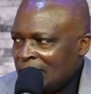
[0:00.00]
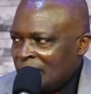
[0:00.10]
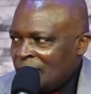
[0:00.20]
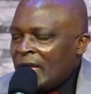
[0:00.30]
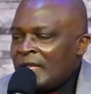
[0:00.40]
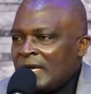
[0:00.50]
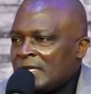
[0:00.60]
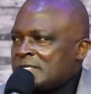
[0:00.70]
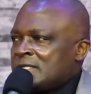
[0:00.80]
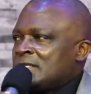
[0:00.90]

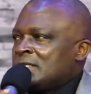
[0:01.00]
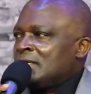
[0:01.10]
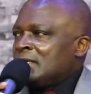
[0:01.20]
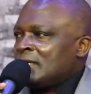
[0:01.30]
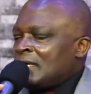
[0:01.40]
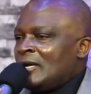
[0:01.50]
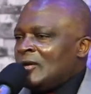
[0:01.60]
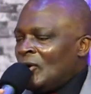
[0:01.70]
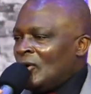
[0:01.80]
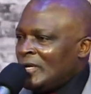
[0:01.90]
Fathers can
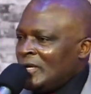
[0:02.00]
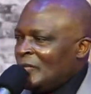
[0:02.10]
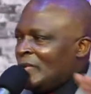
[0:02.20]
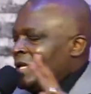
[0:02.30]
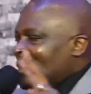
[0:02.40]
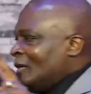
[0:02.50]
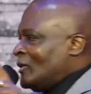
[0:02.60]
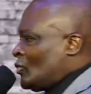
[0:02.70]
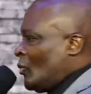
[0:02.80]
only be in two